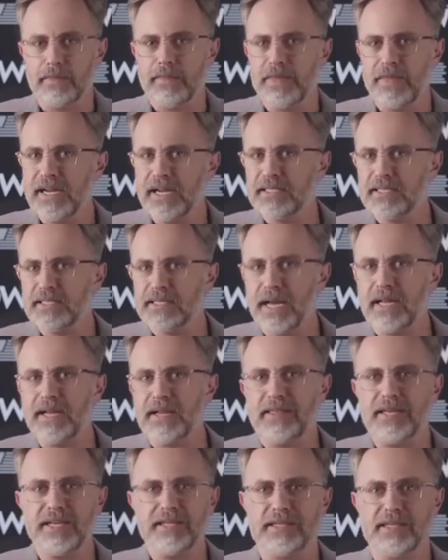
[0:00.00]
That's not a
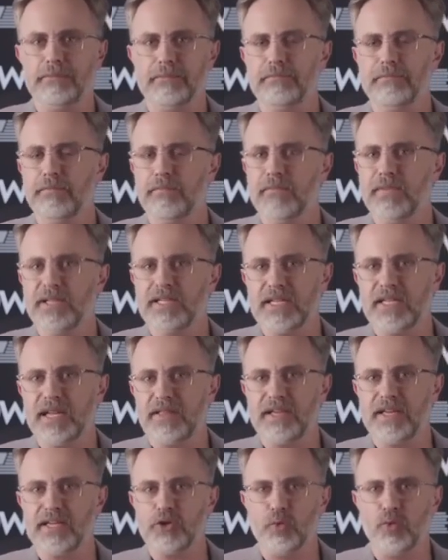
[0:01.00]
thing
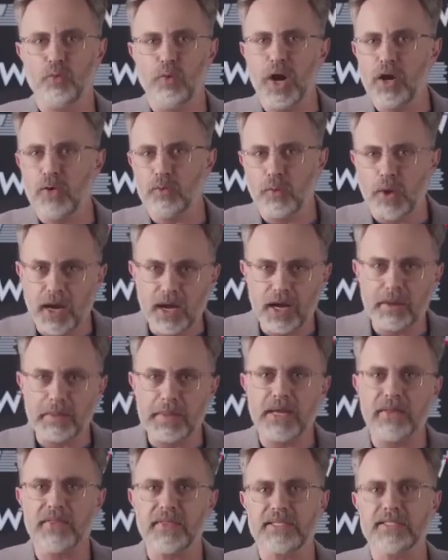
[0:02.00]
to rah-rah
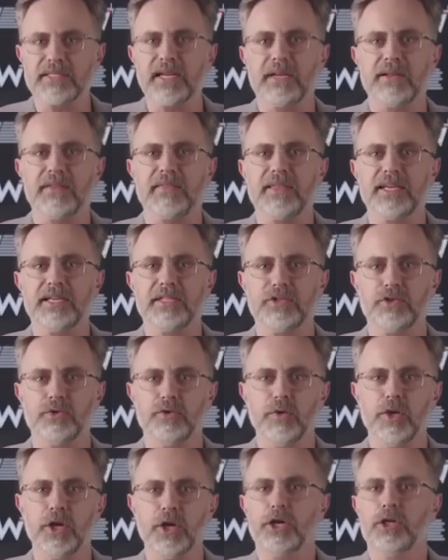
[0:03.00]
about. That's not a thing
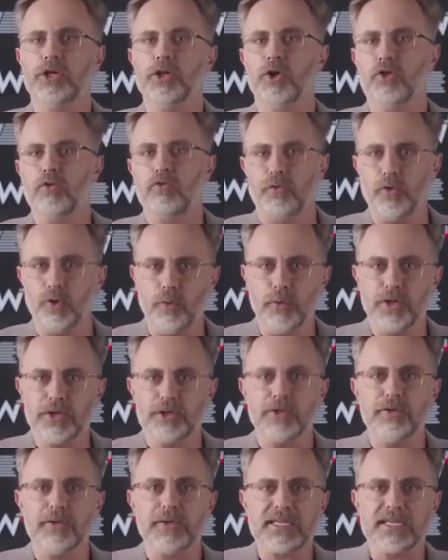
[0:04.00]
to look forward
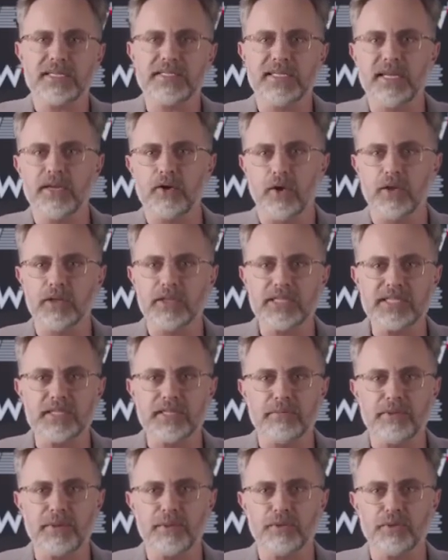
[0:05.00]
to. As I said, all
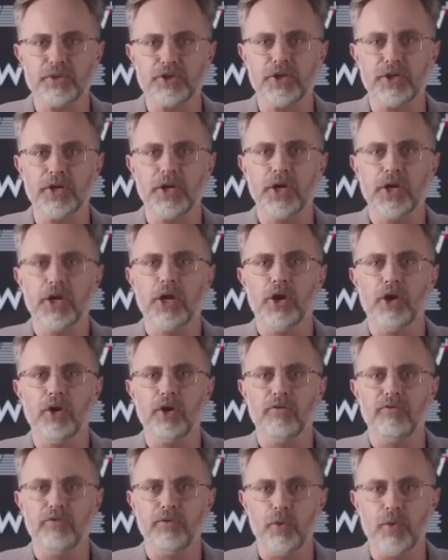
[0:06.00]
decent people should
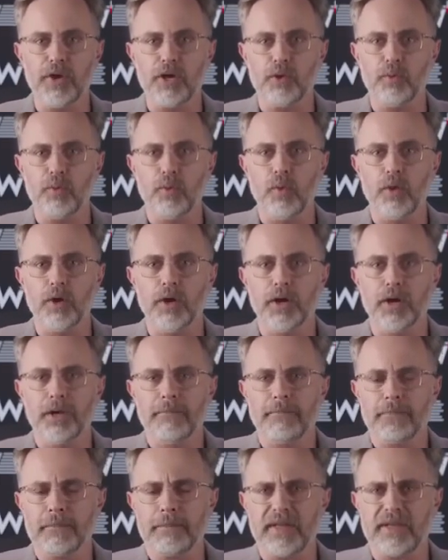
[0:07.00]
avoid war.
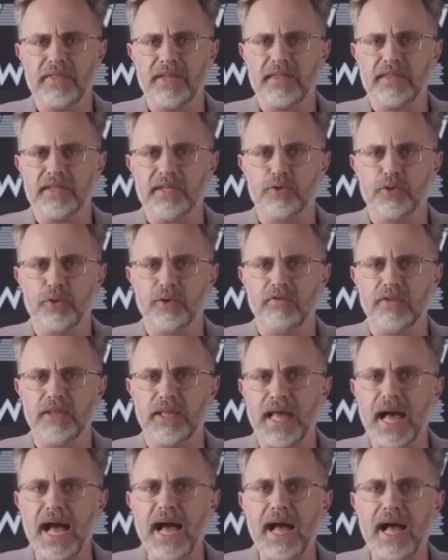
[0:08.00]
But I think the sort of
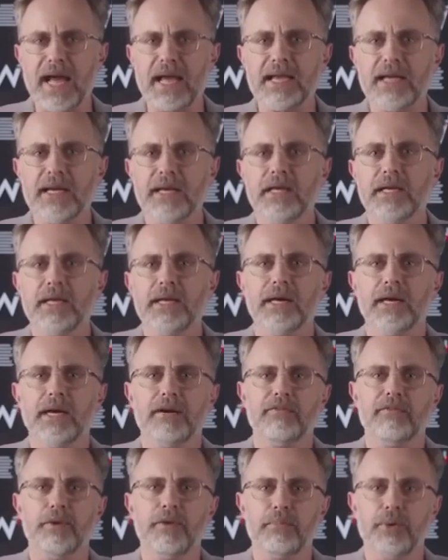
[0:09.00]
lie
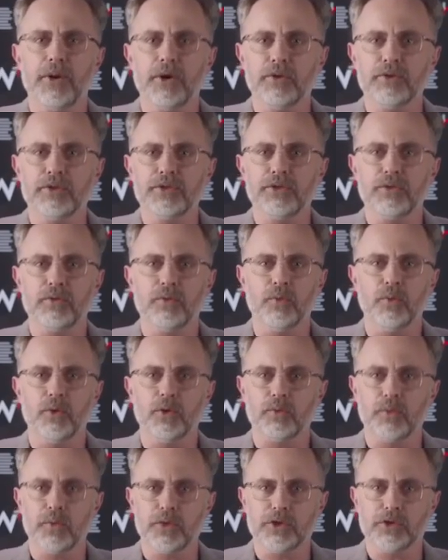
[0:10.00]
of the
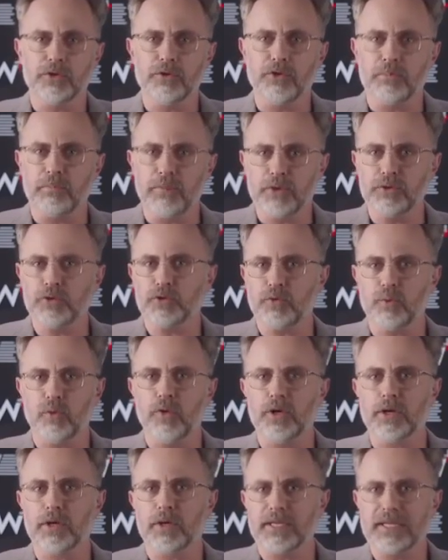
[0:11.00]
post-World War II, the
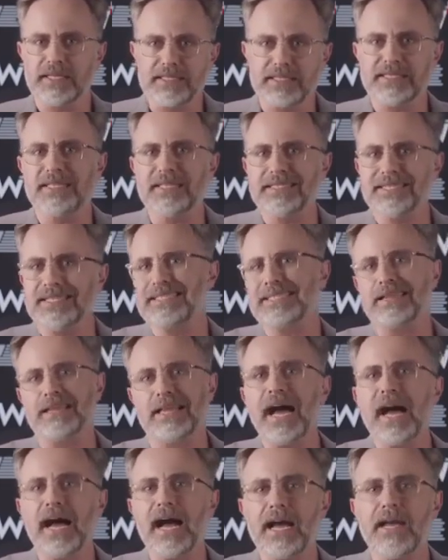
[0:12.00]
post-war consensus
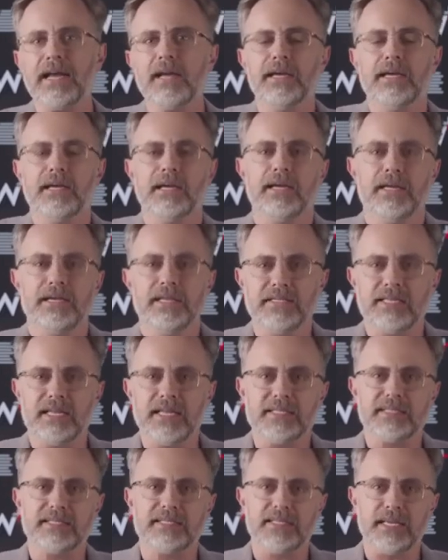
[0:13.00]
lie, is
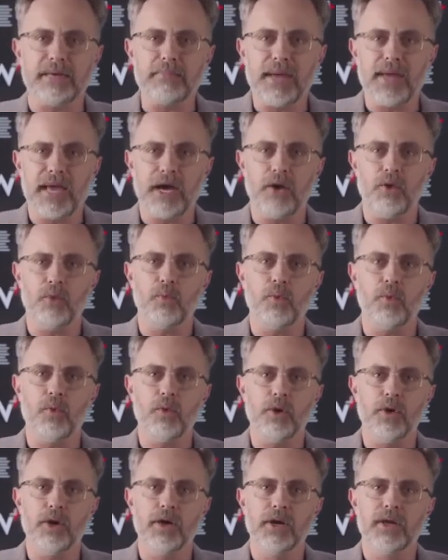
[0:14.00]
that somehow
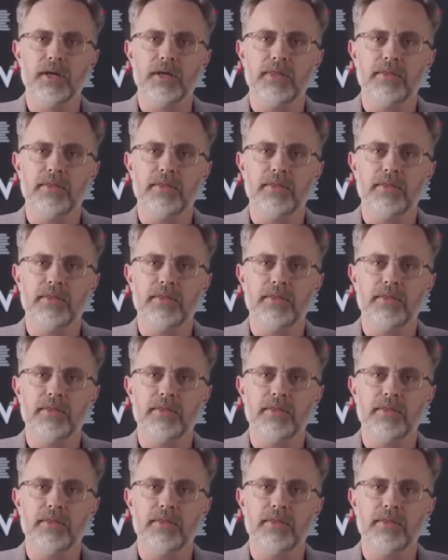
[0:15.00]
war